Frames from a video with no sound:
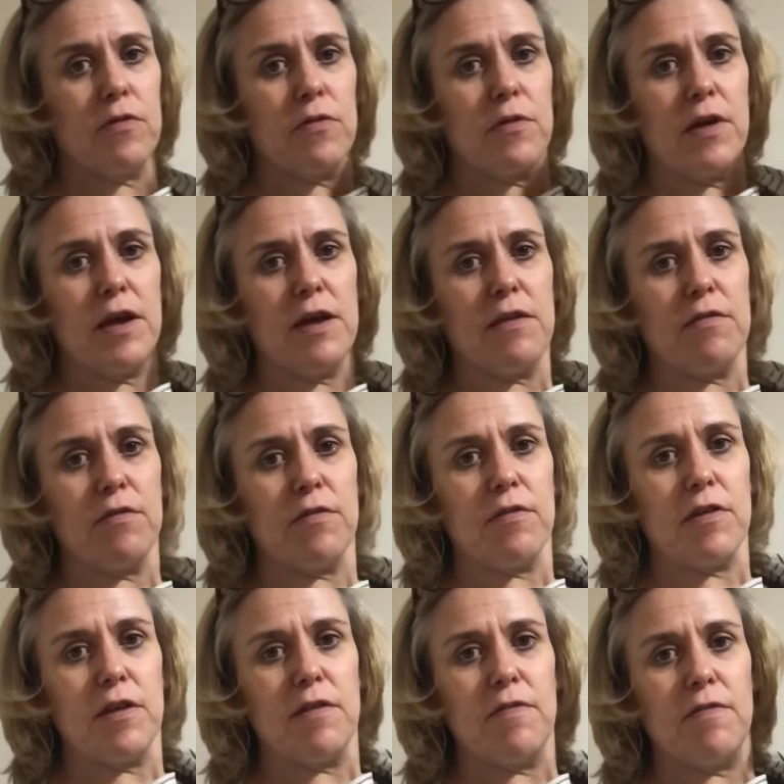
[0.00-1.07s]
Okay, so it's going
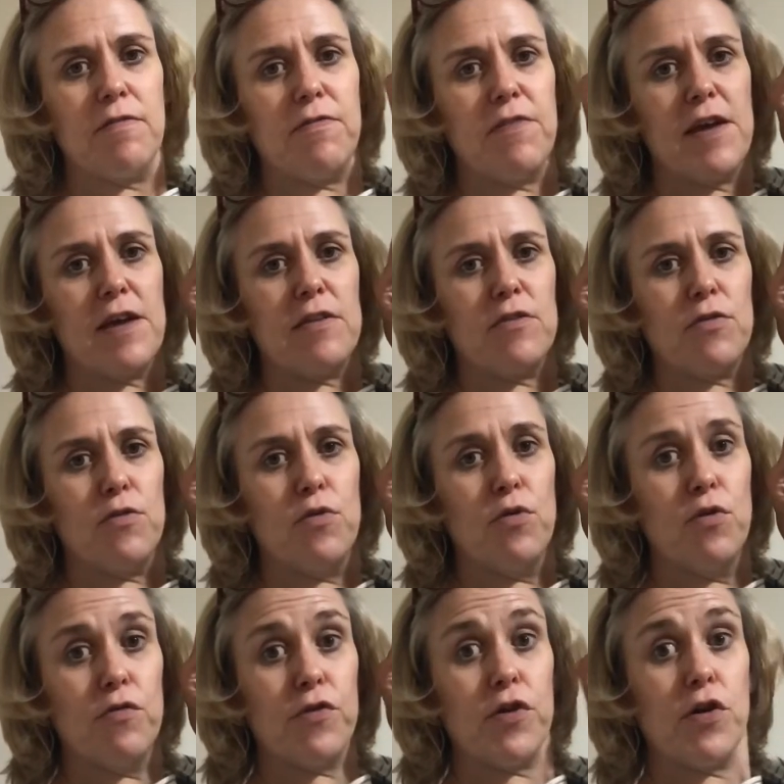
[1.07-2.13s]
to fit
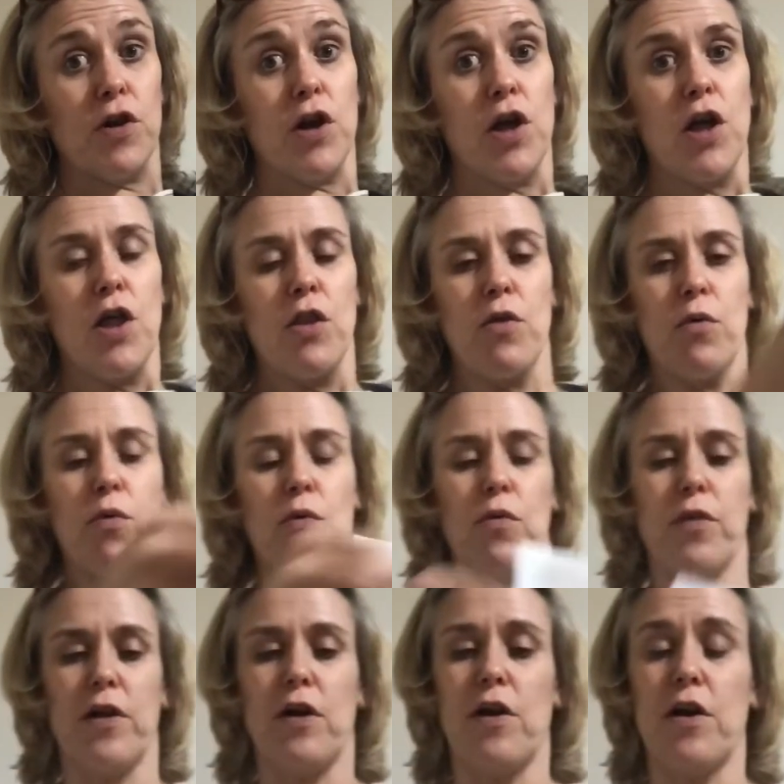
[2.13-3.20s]
over the hole
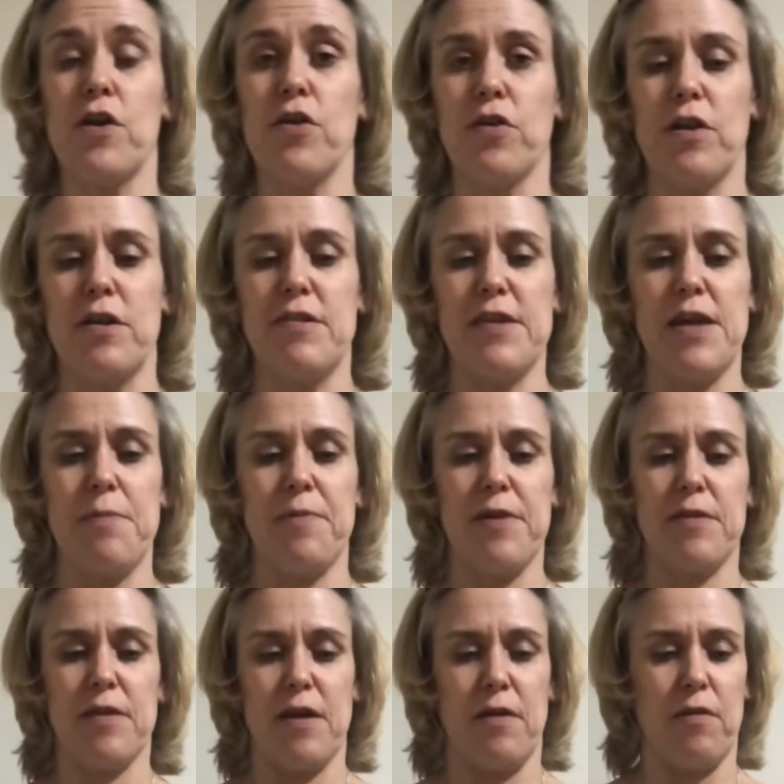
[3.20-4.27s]
there, and you're going to tape it
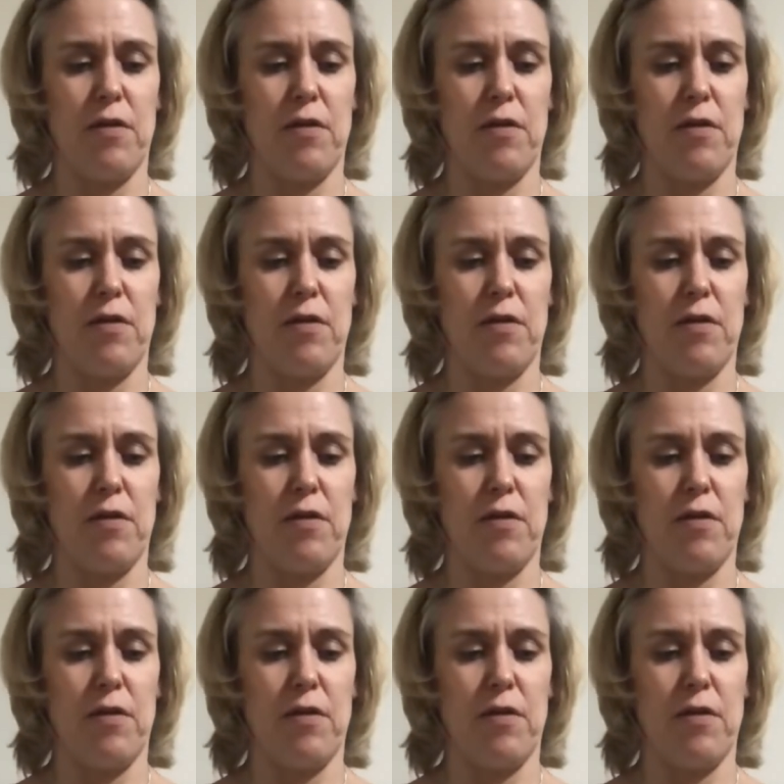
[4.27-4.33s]
down.